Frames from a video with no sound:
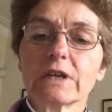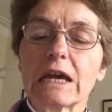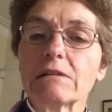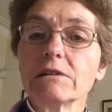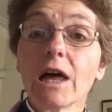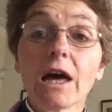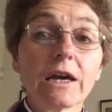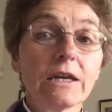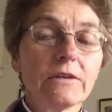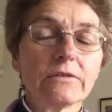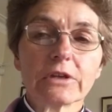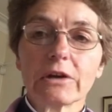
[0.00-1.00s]
our
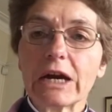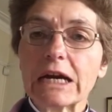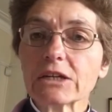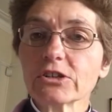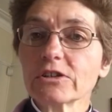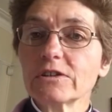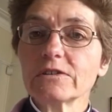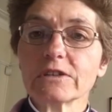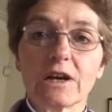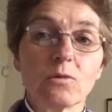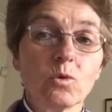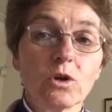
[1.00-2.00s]
lives, our actions,
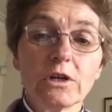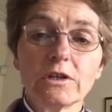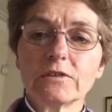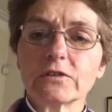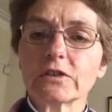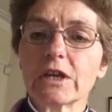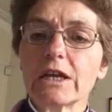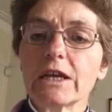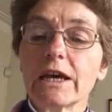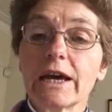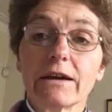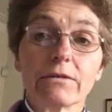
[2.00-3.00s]
our words,
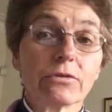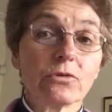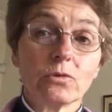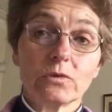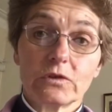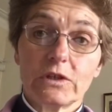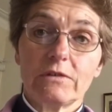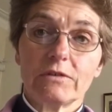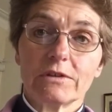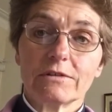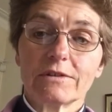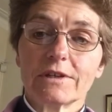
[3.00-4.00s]
our thoughts even.